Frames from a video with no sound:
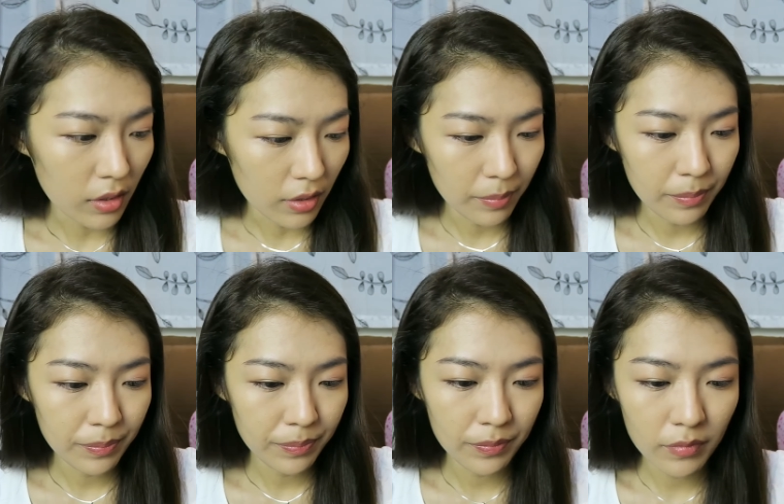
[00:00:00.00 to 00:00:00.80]
Yep,
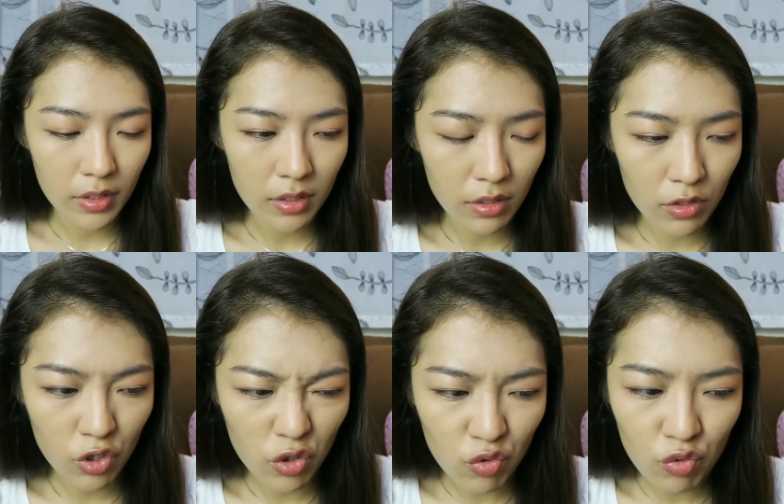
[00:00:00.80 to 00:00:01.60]
it's not
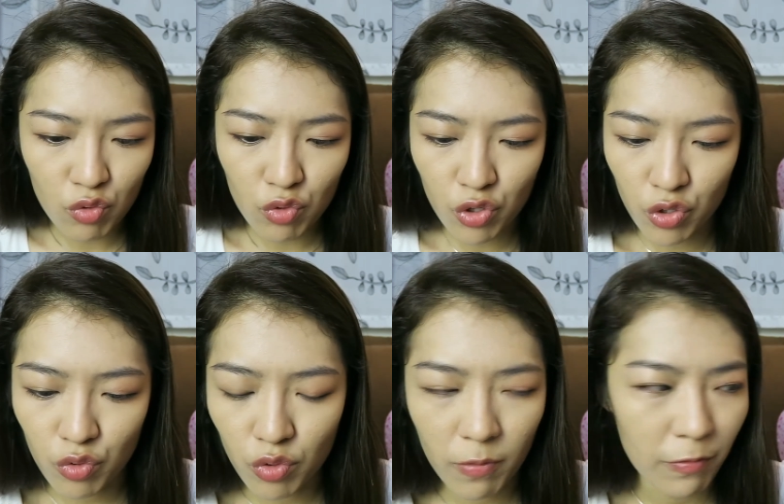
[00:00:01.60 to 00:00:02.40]

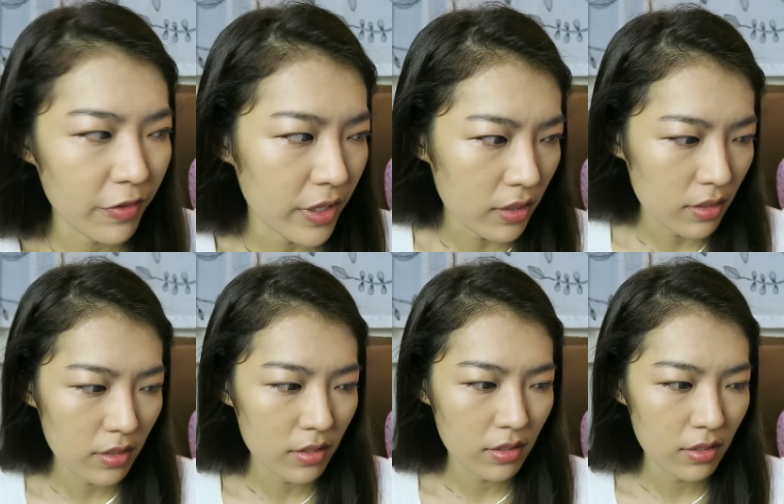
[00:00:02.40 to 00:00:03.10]
too obvious.